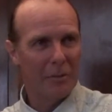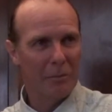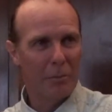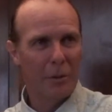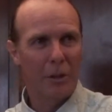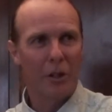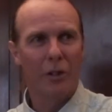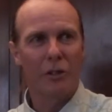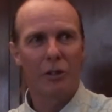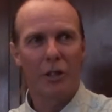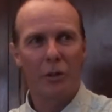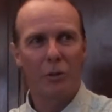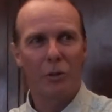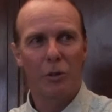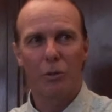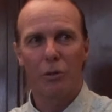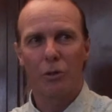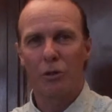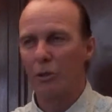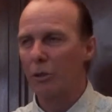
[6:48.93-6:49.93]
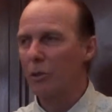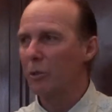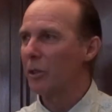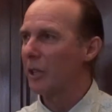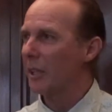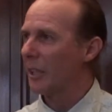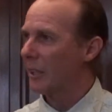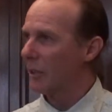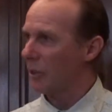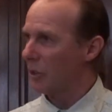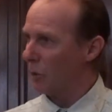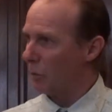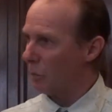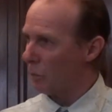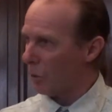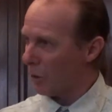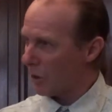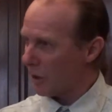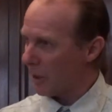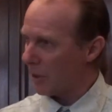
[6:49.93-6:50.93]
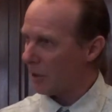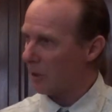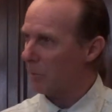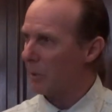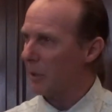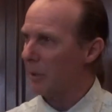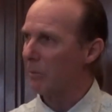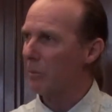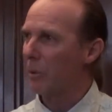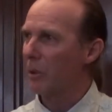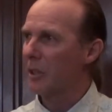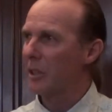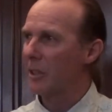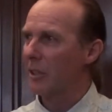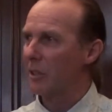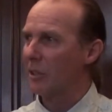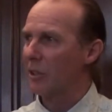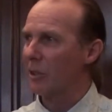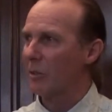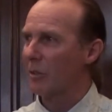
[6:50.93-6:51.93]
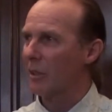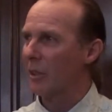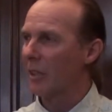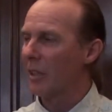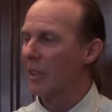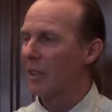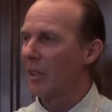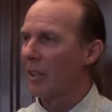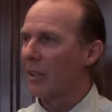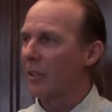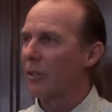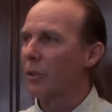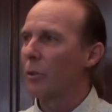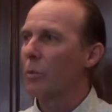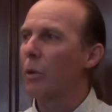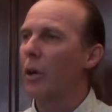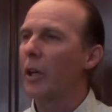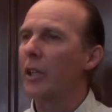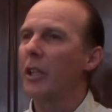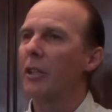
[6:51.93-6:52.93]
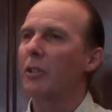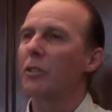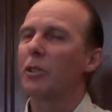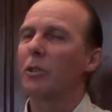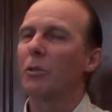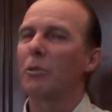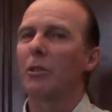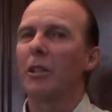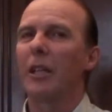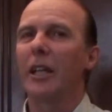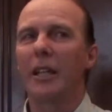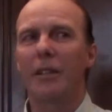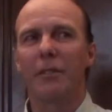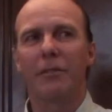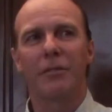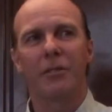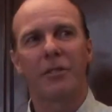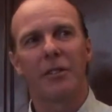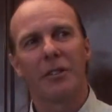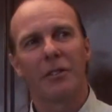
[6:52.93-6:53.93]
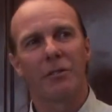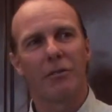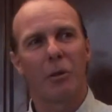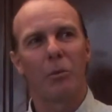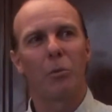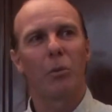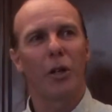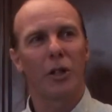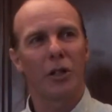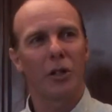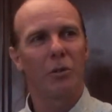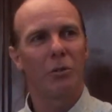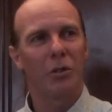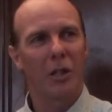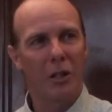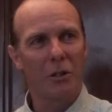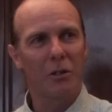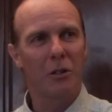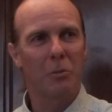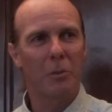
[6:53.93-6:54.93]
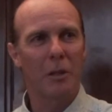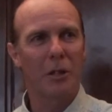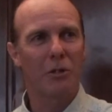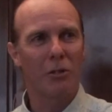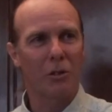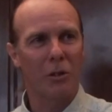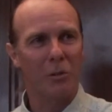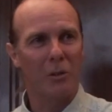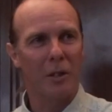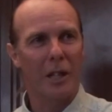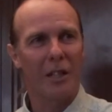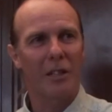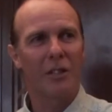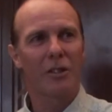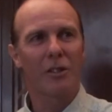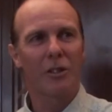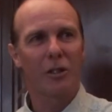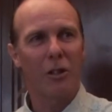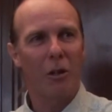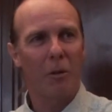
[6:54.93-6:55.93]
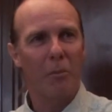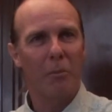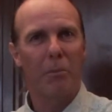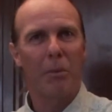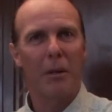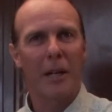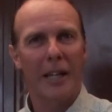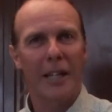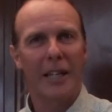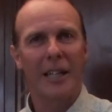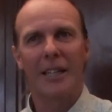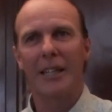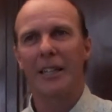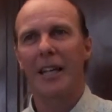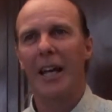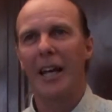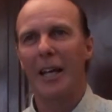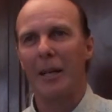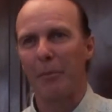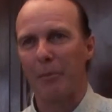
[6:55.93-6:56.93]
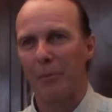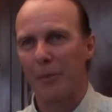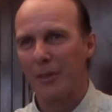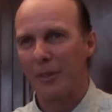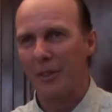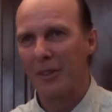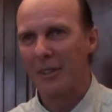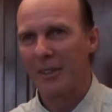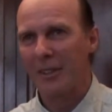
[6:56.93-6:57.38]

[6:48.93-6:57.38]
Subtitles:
But I know you're true, that you want it to be embodied in you. So why don't you live from what you know to be true and stop playing games?